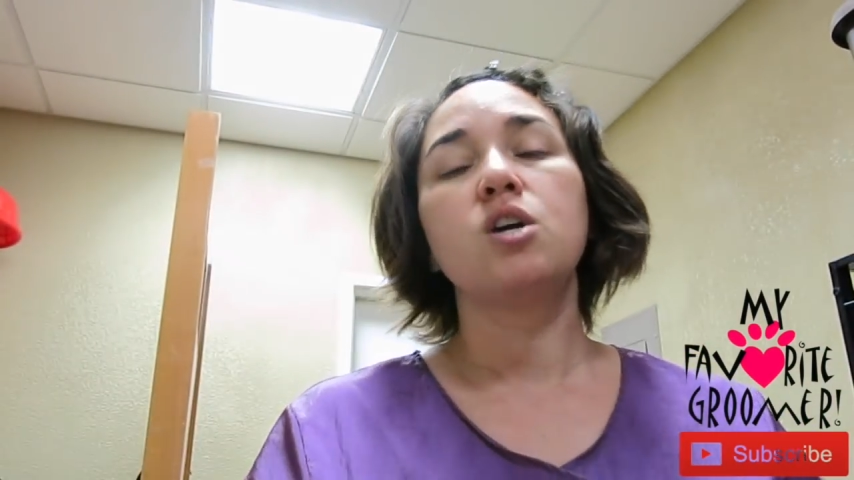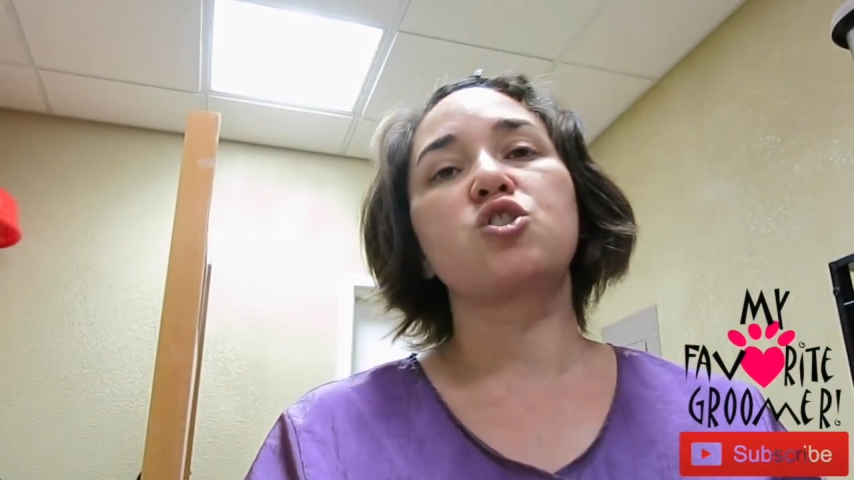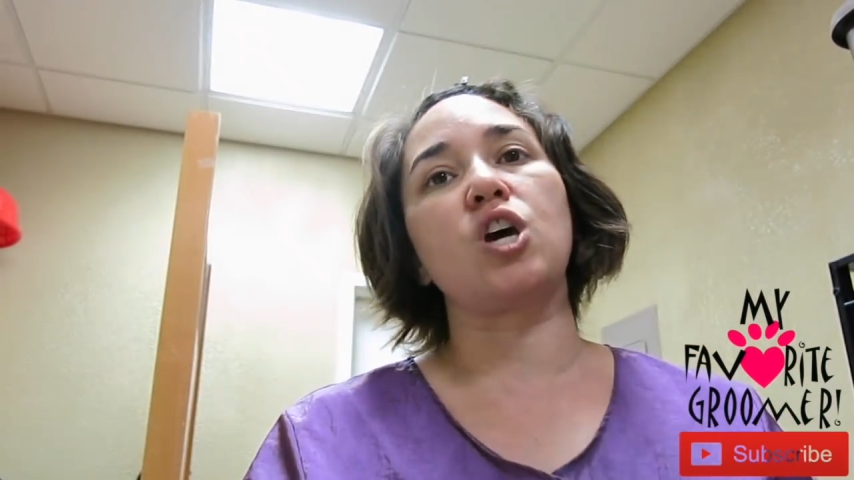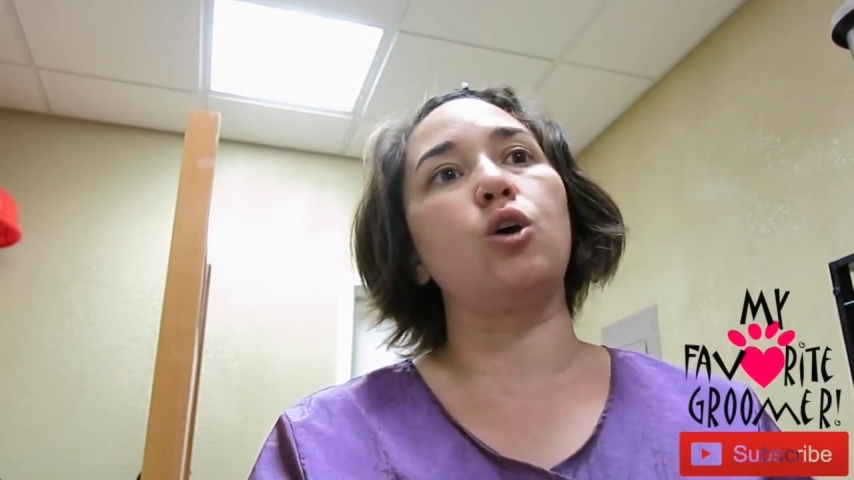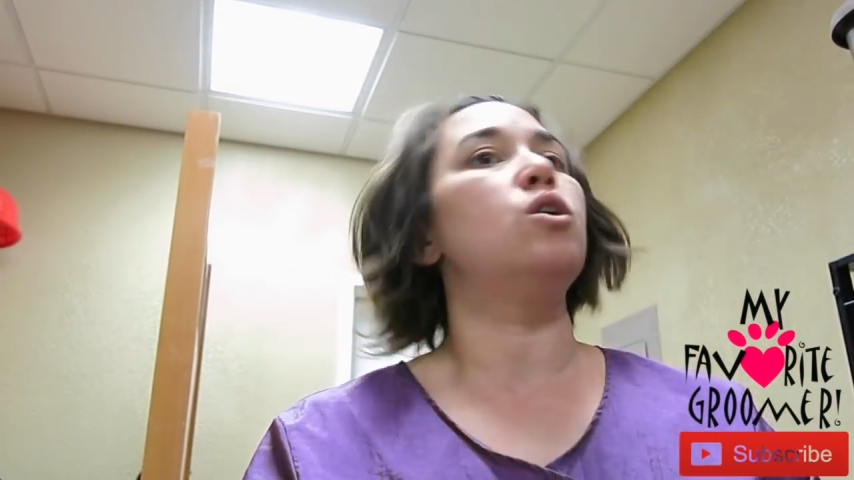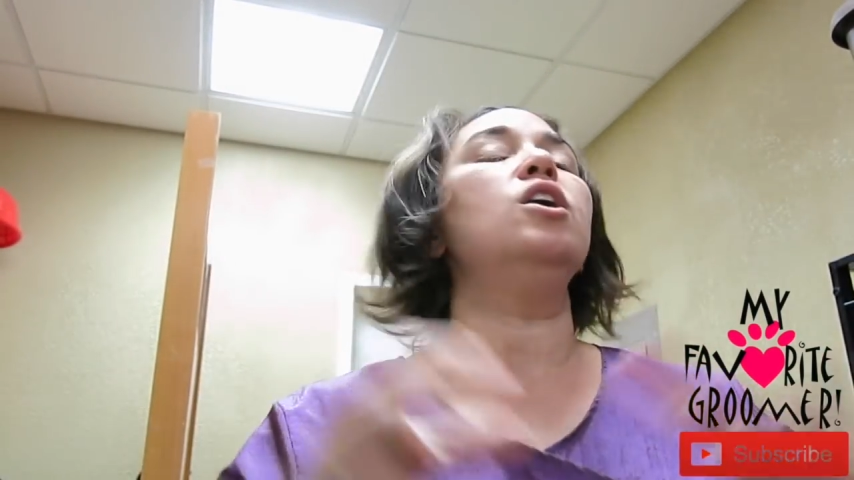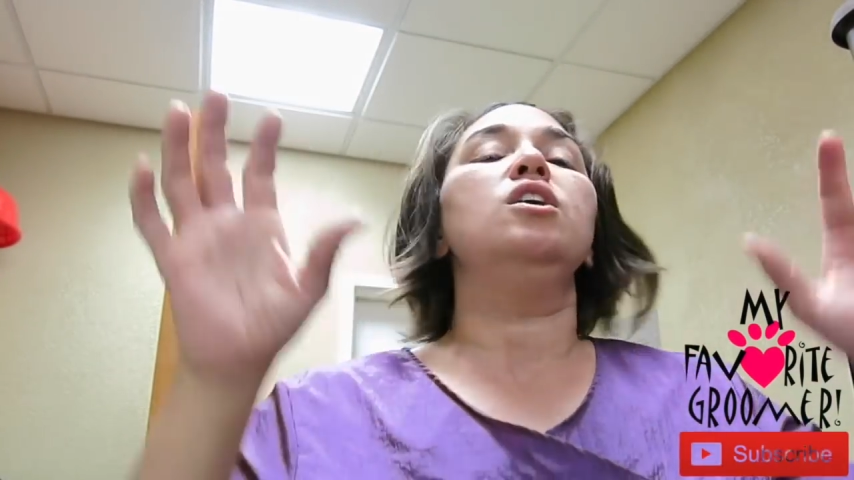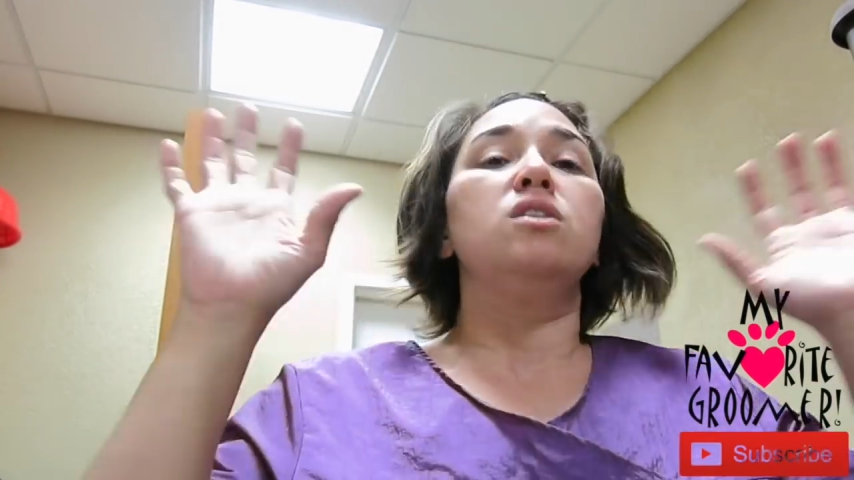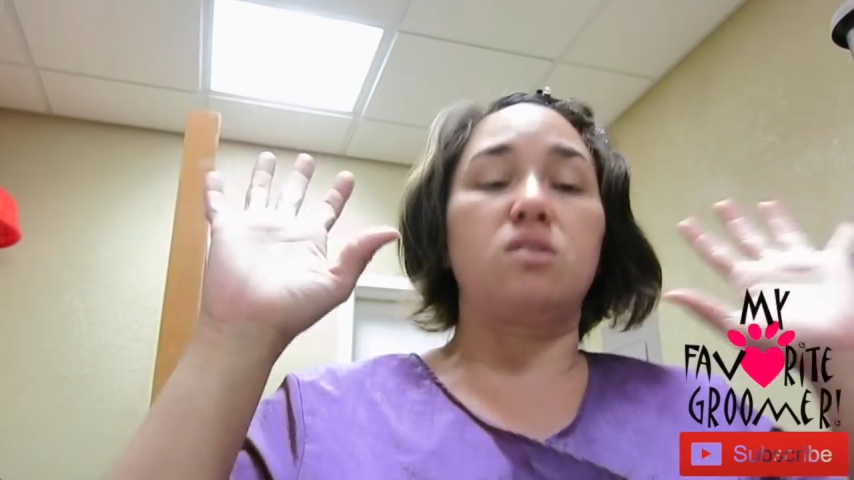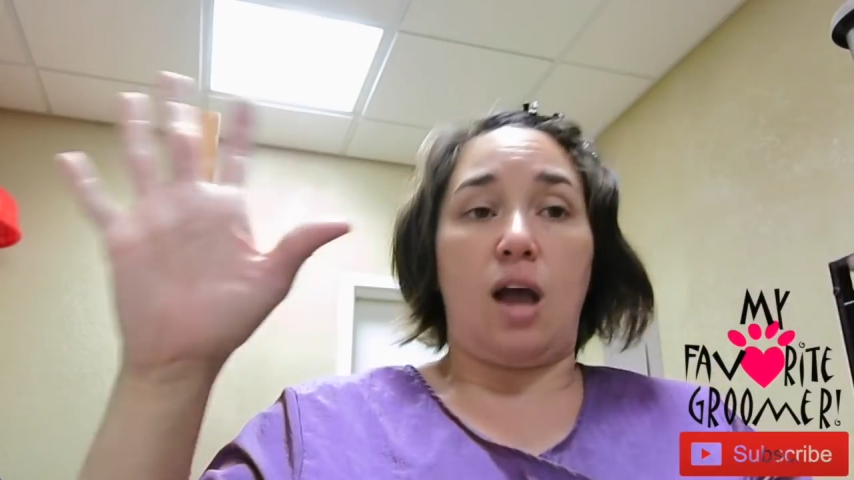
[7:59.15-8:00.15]
So
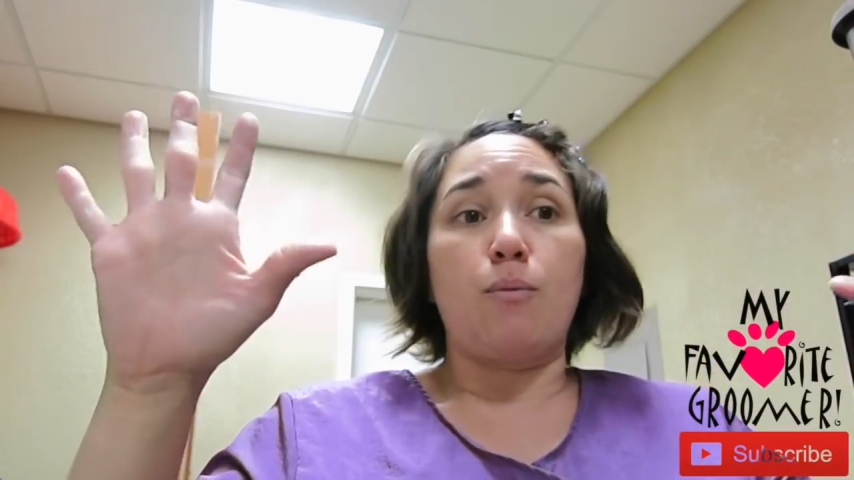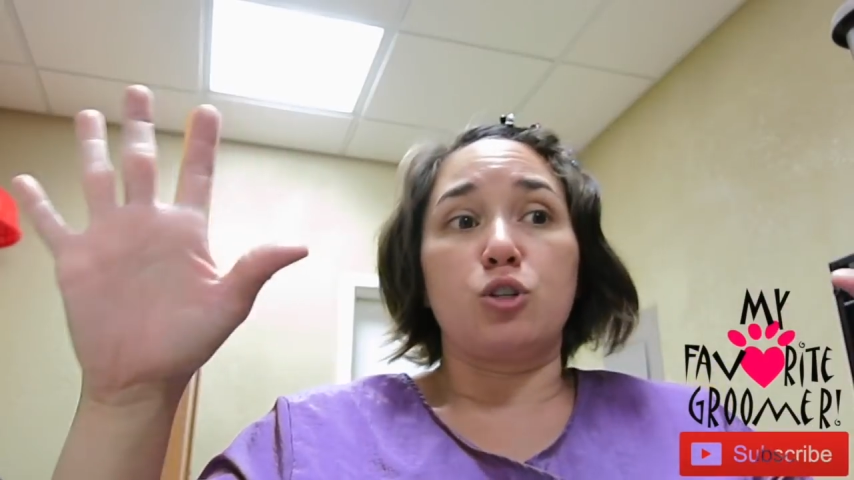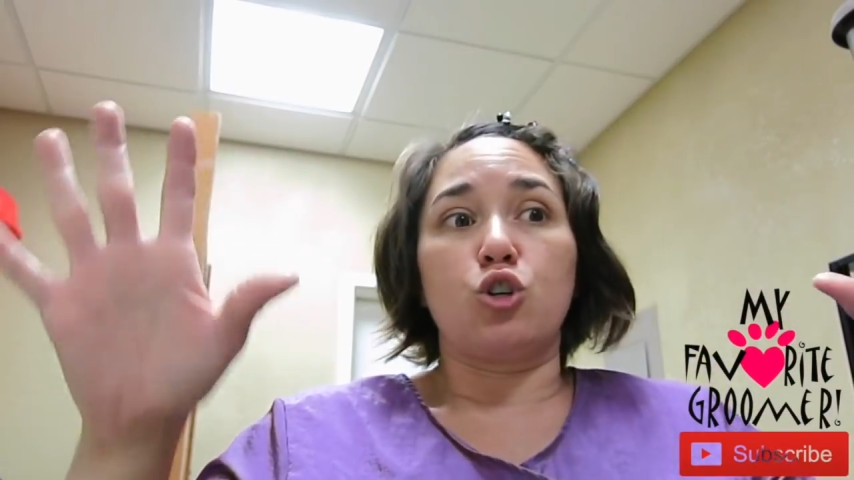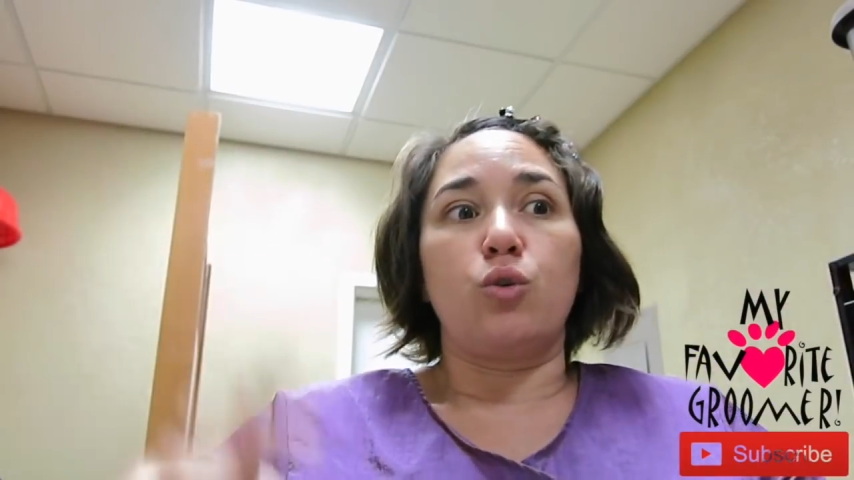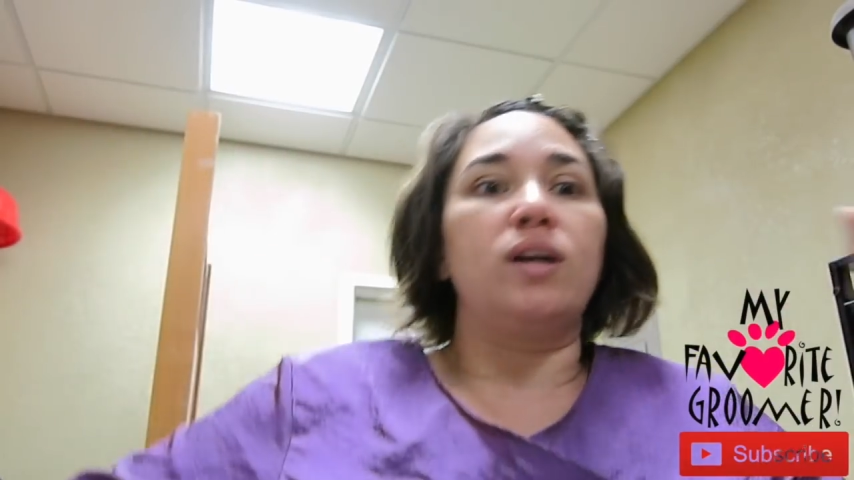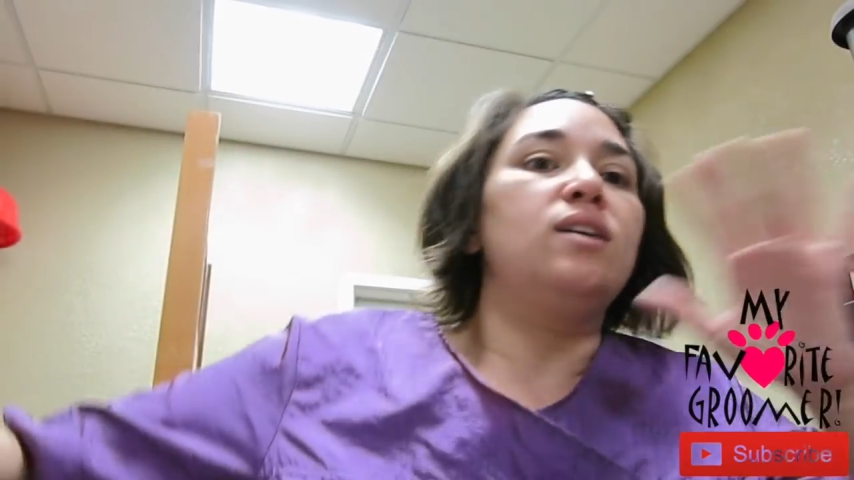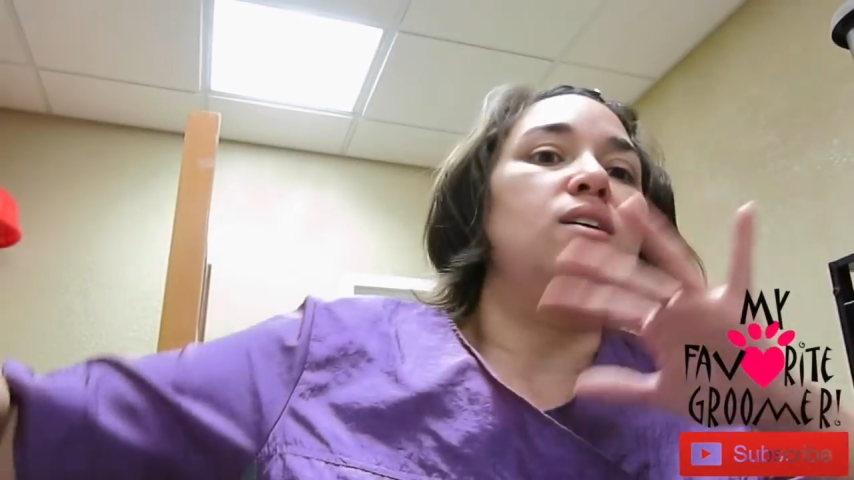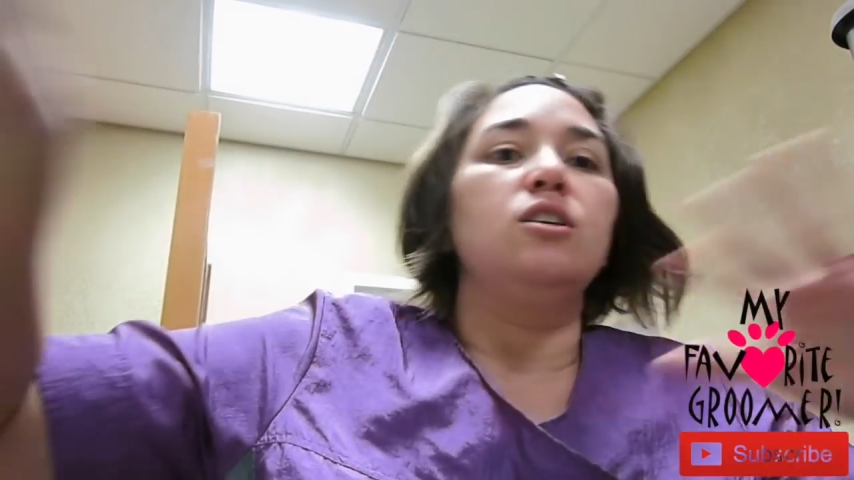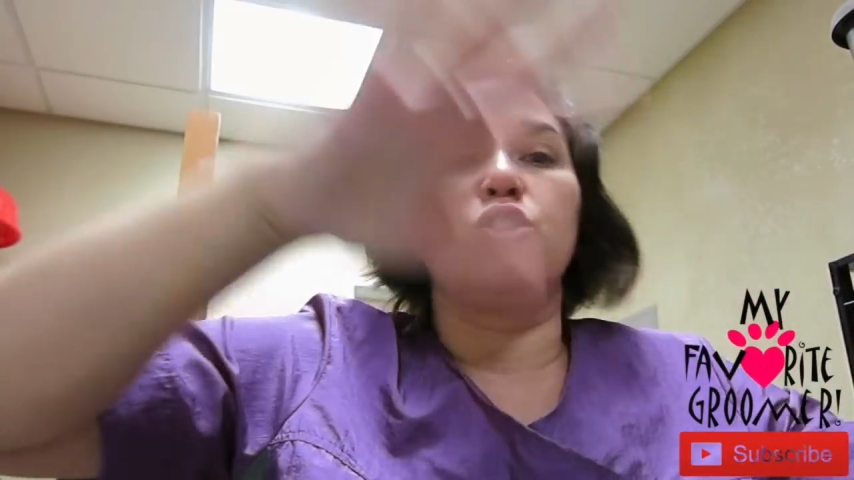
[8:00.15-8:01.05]
stop what you're doing,